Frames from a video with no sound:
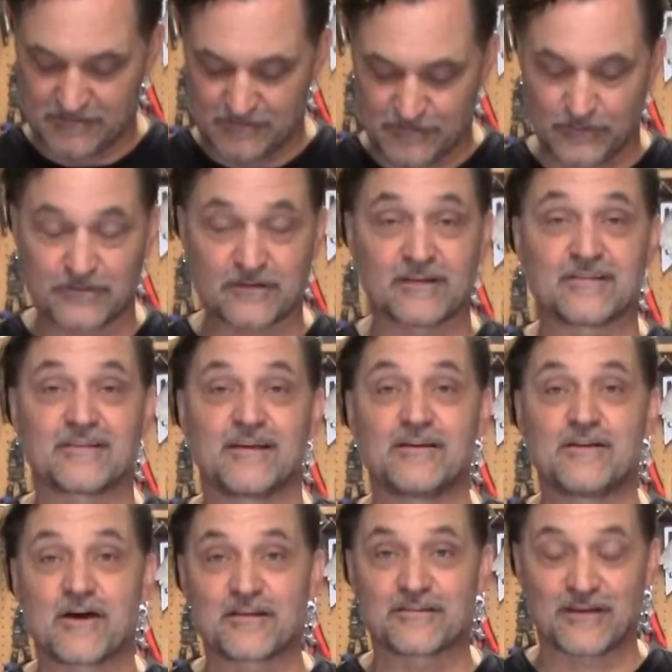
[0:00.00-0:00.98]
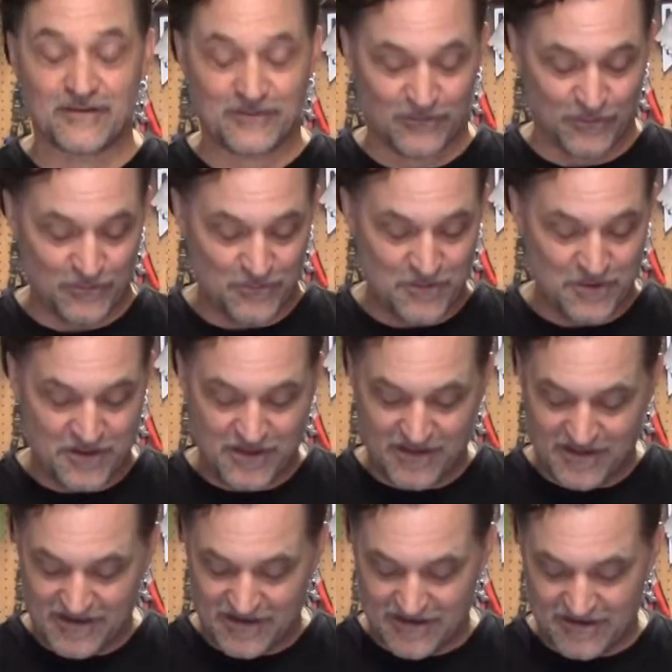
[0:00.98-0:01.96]
Do as I say, not as I do,
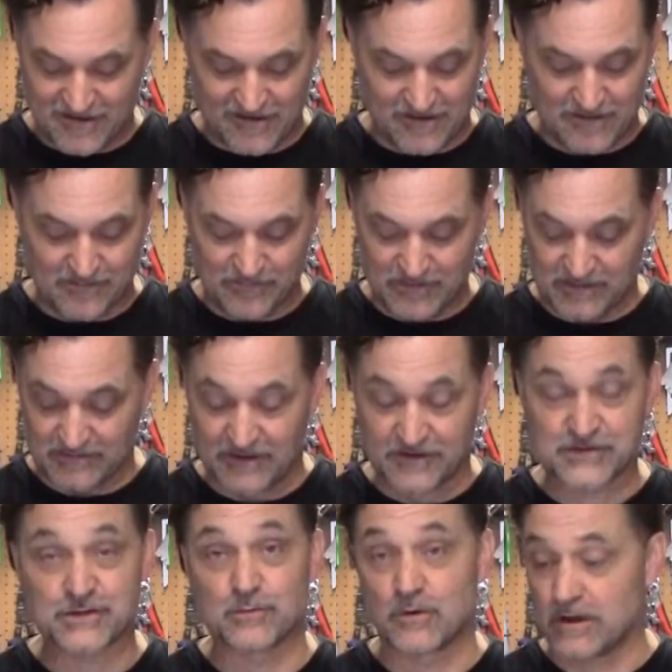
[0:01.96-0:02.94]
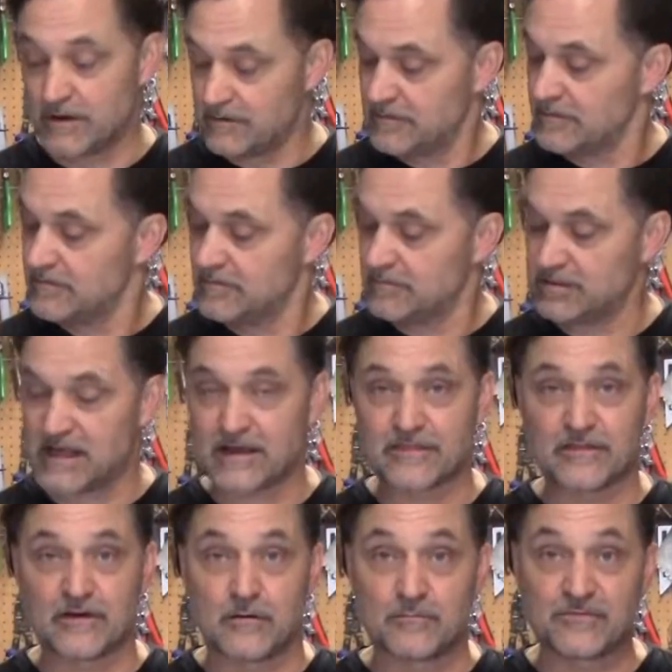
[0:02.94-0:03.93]
unless you want black
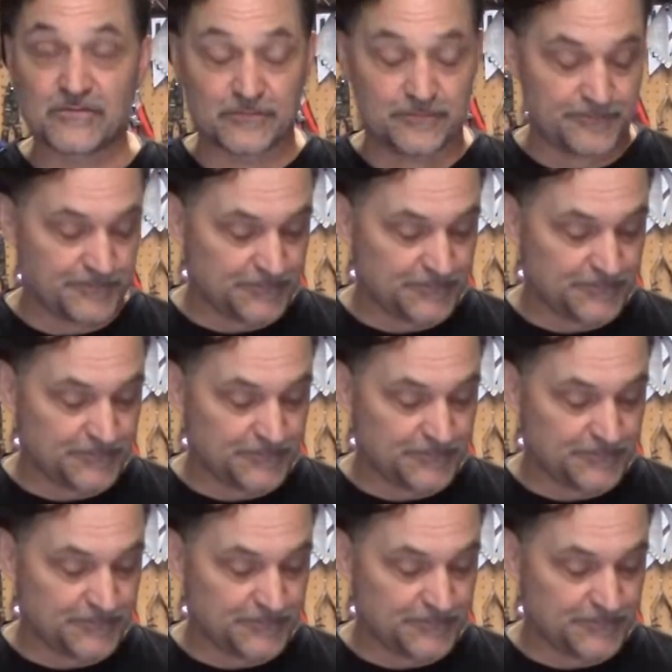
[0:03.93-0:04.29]
thumbs.